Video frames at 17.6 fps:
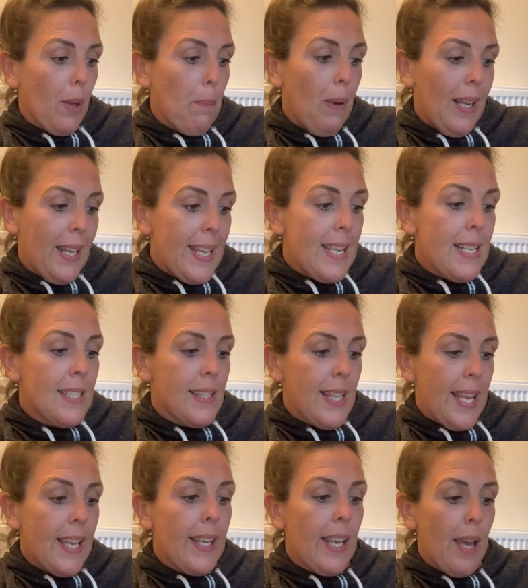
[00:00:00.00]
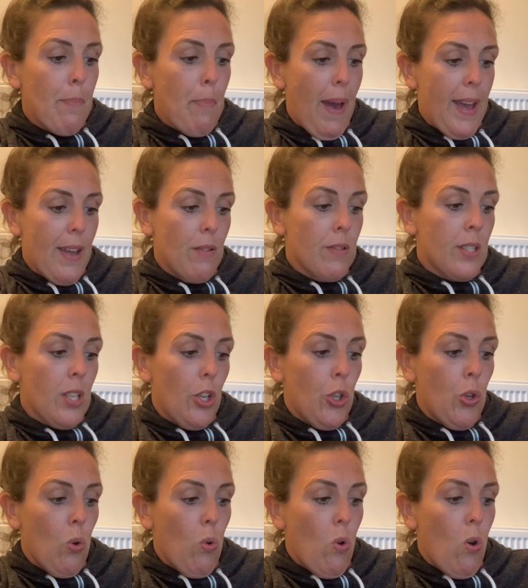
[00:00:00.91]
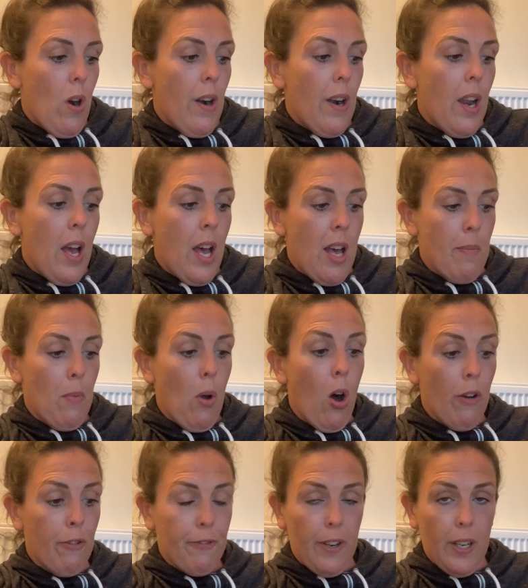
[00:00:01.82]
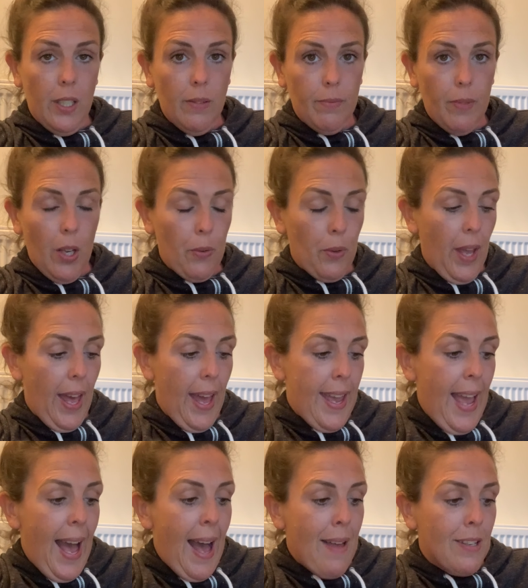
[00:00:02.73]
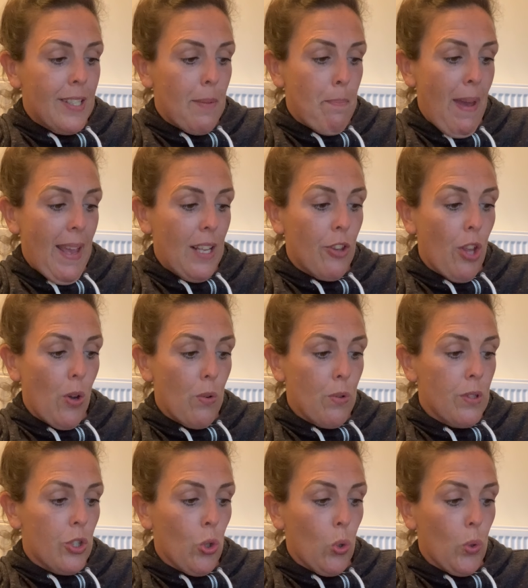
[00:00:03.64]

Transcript: please think about your um, offer, okay, and make those